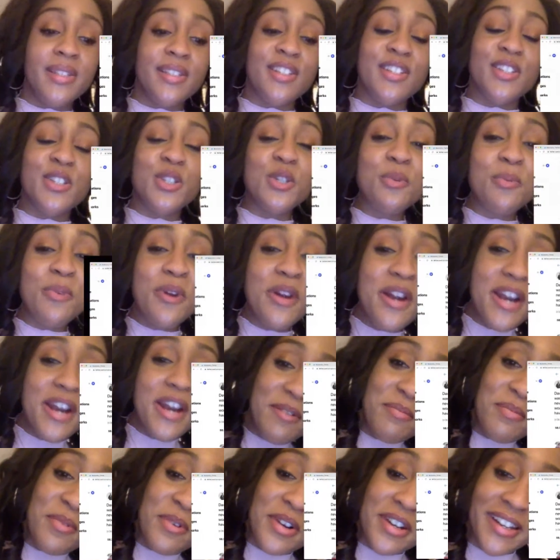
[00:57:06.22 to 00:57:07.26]
it's super
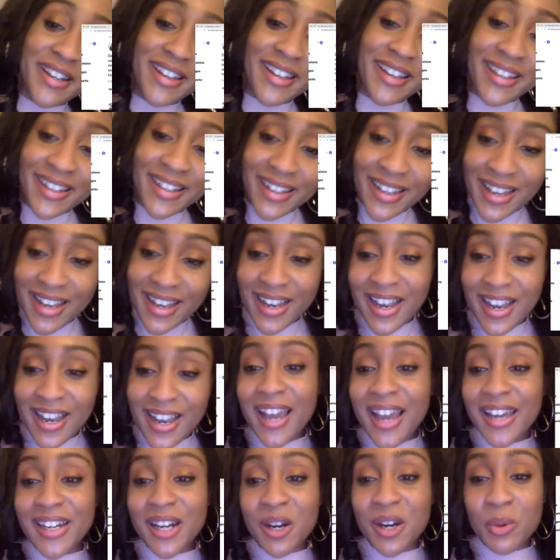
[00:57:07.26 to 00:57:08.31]
important.
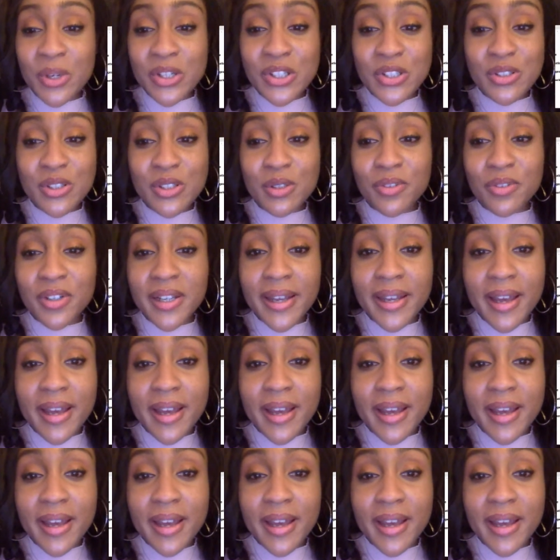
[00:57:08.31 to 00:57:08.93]
And I want you to really